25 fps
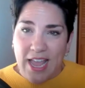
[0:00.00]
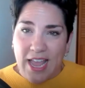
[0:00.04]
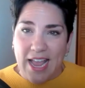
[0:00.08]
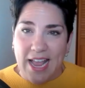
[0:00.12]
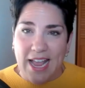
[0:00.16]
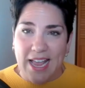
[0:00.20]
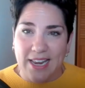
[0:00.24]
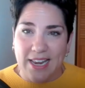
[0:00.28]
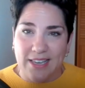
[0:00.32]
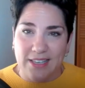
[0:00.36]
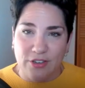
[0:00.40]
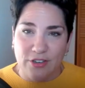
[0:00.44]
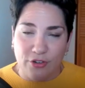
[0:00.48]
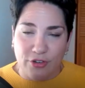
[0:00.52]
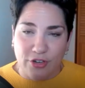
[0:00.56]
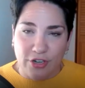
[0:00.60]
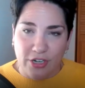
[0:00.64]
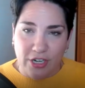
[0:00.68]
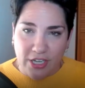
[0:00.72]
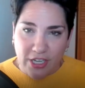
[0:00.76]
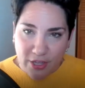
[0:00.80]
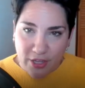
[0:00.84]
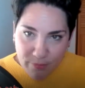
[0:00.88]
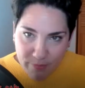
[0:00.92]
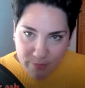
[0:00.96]
and you're going
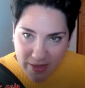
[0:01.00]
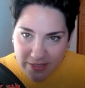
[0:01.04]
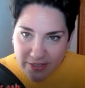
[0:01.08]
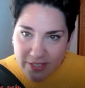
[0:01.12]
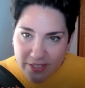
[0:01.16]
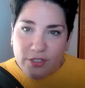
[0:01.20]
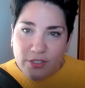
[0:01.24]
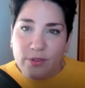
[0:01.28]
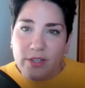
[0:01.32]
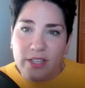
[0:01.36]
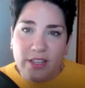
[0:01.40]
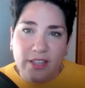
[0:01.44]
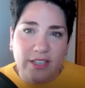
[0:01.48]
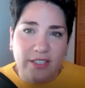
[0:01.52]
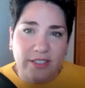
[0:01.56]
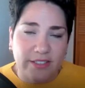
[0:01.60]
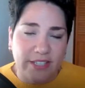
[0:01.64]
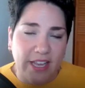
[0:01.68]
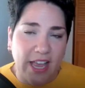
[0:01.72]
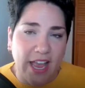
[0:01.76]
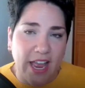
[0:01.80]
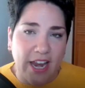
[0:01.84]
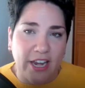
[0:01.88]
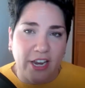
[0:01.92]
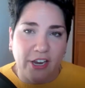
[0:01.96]
to commit to doing these
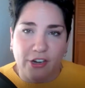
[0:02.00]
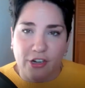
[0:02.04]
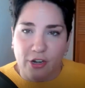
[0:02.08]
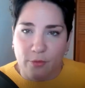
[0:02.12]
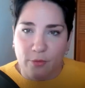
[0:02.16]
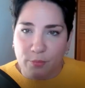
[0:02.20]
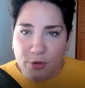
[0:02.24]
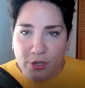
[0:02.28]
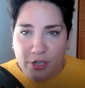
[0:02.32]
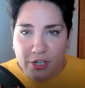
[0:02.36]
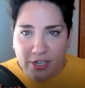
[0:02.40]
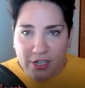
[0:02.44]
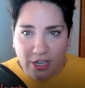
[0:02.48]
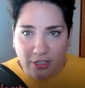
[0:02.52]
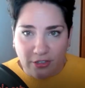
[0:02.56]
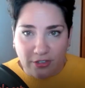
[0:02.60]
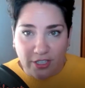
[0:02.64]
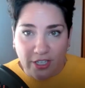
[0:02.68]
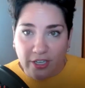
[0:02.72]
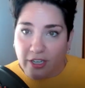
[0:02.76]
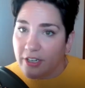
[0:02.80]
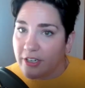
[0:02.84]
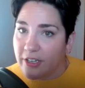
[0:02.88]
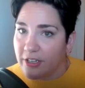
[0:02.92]
10, and you're going to put it out there,